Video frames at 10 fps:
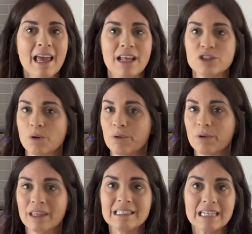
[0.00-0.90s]
and so I
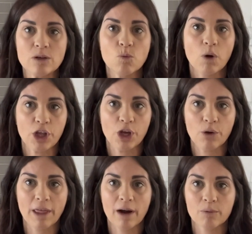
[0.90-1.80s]
really didn't want to
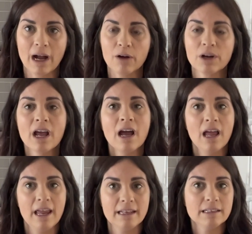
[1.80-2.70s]
go that route.
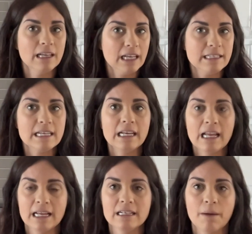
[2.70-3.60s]
It did
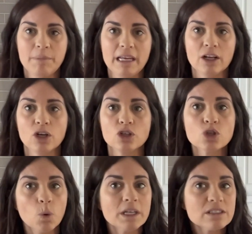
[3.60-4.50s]
end up being a good
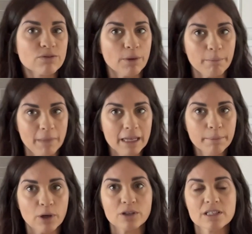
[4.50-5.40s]
choice for me
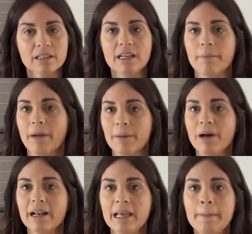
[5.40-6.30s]
personally and my
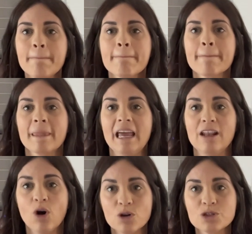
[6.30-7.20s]
body. And
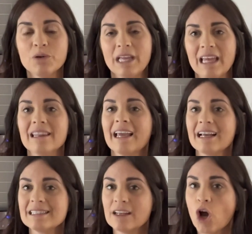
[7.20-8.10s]
it also, again, like
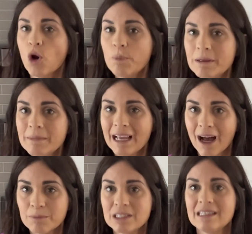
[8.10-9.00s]
I said, opened me
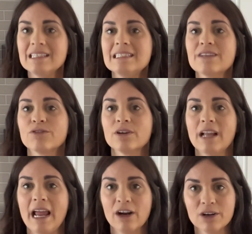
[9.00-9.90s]
up to these different
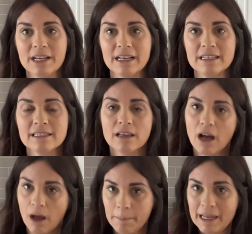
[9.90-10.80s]
areas
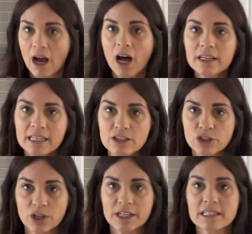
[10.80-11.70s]
beyond
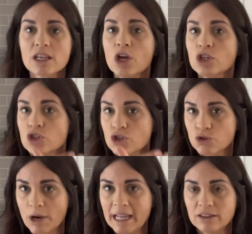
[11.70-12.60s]
endurance,
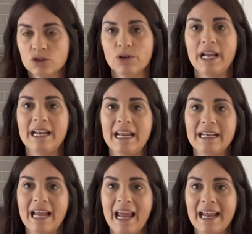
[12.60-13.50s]
strength
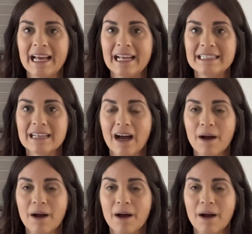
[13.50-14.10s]
training, and